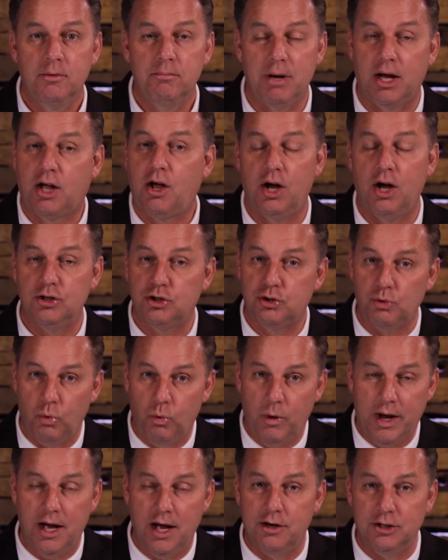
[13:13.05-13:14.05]
because
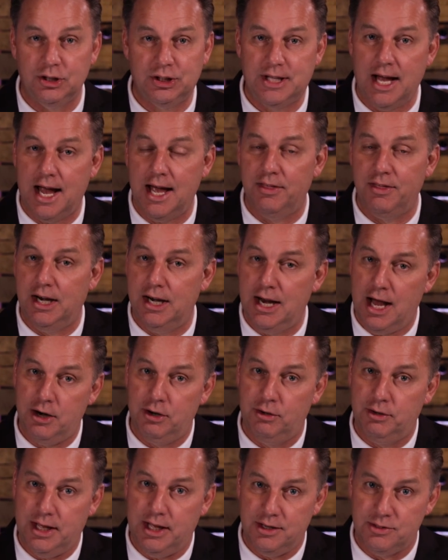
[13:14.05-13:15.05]
we understand that
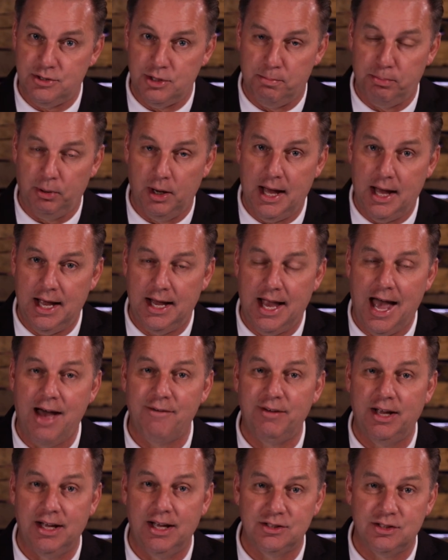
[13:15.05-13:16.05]
not only is the plague
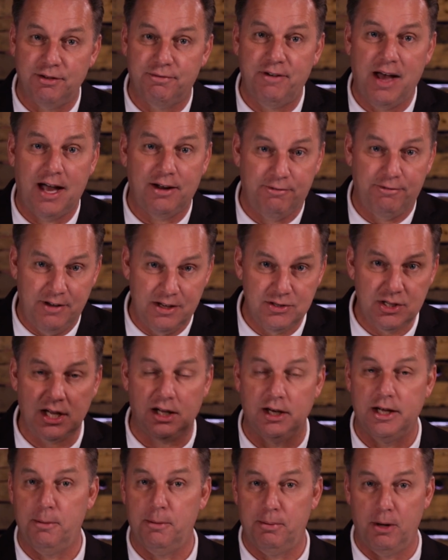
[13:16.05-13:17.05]
having its effect
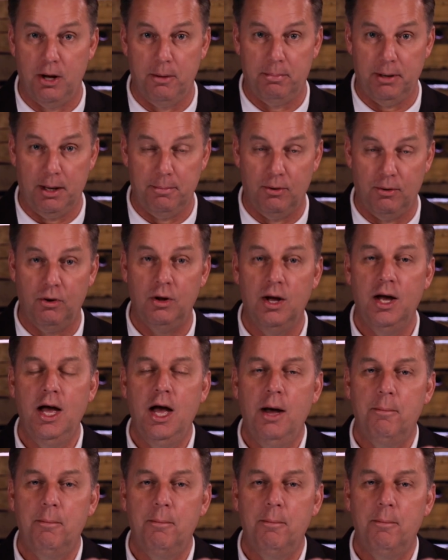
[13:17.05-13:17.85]
physically upon people,